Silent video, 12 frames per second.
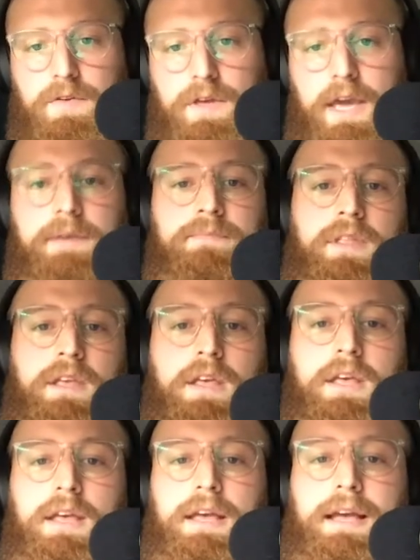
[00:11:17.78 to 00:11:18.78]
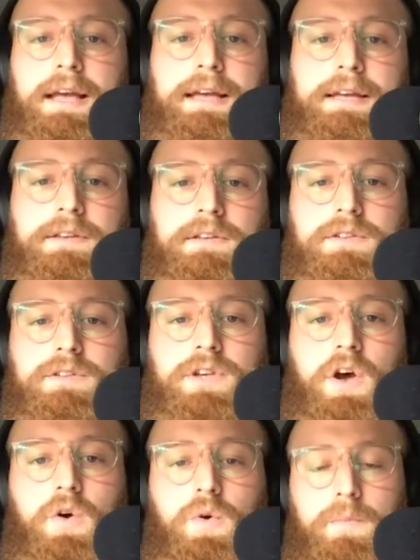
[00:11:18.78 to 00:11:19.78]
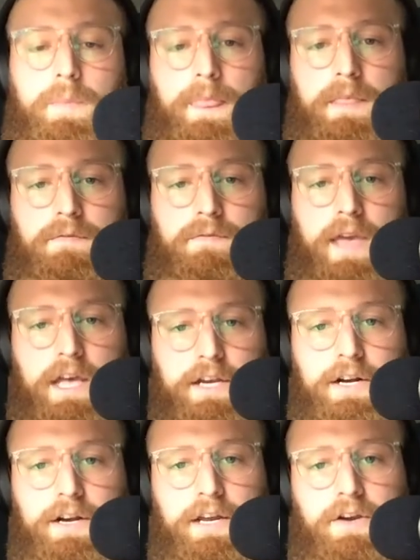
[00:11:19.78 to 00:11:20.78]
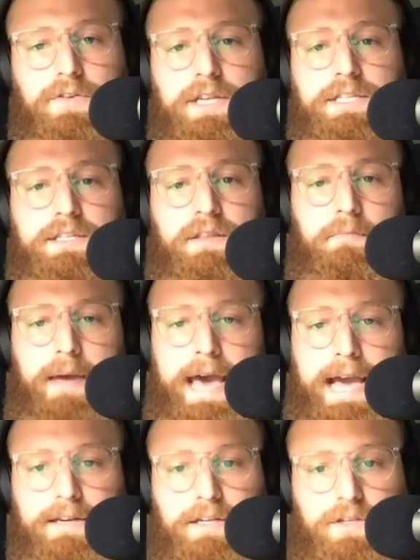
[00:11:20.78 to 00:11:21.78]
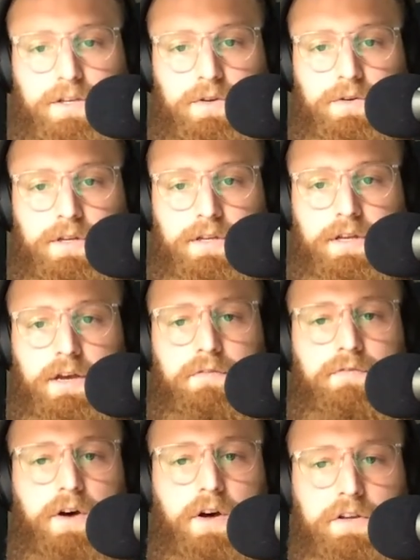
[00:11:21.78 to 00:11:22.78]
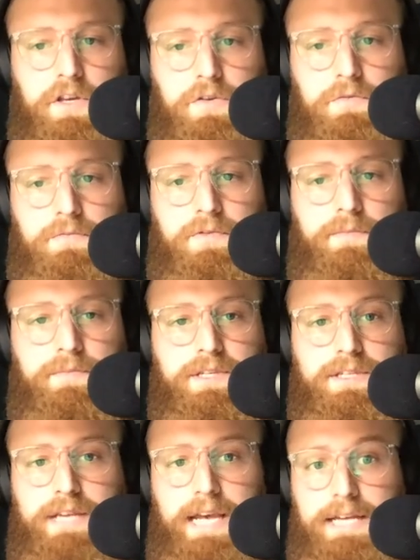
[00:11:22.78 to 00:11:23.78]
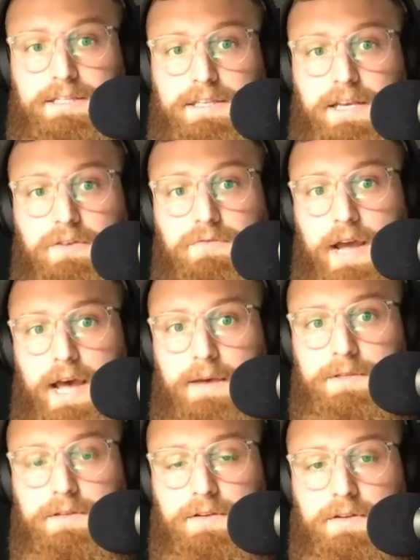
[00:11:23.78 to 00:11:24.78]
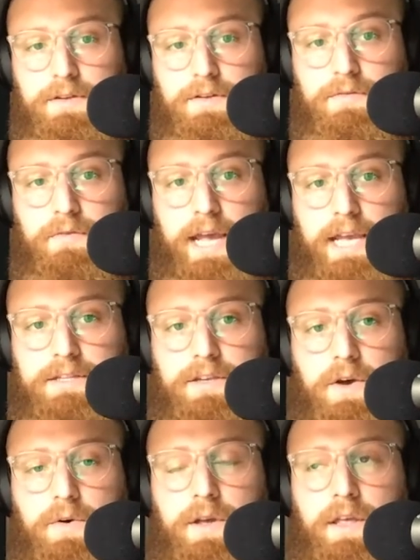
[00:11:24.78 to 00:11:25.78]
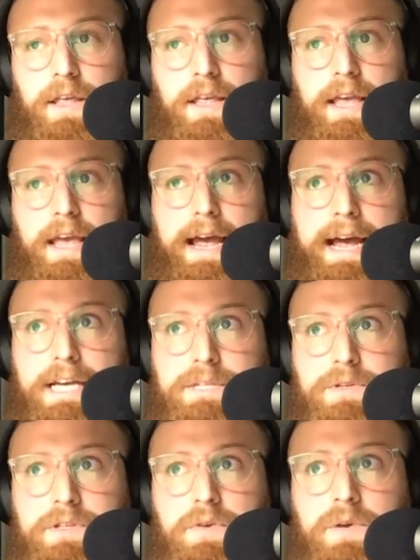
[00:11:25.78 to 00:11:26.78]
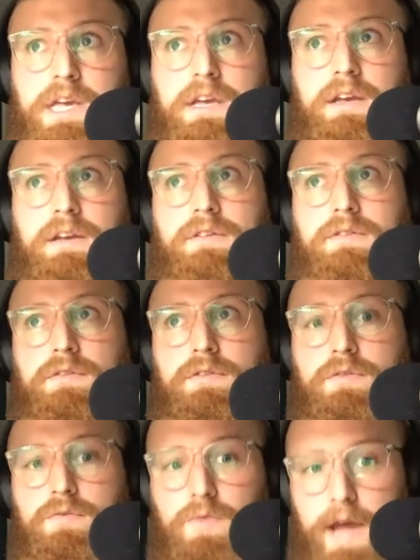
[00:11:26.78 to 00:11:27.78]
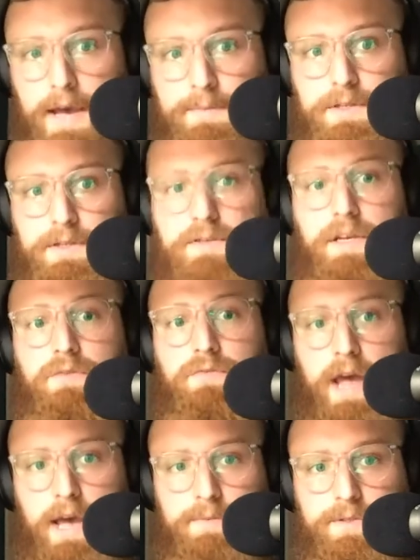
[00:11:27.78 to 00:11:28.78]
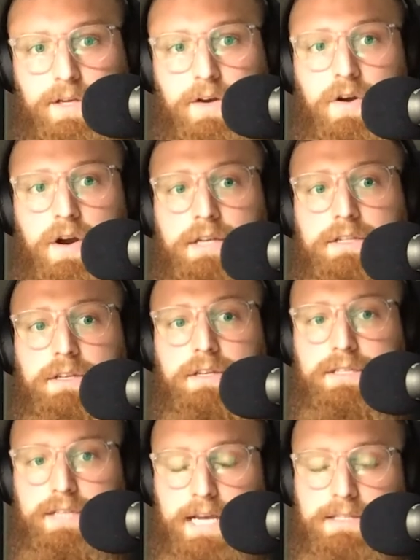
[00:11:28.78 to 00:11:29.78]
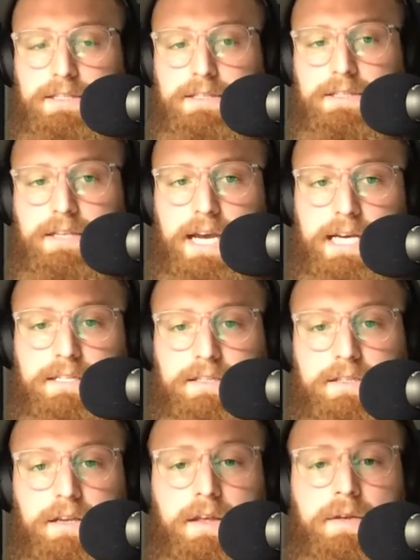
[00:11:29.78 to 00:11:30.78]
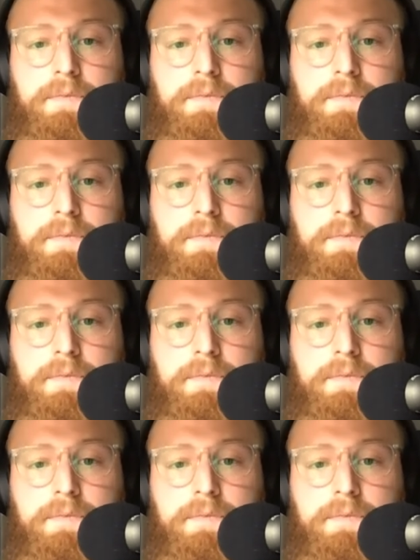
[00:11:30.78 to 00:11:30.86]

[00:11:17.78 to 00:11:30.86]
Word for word: Okay. So failure increases the magnitude of volume from sets and reps, right? So as we're doing reps and reps across sets and sets,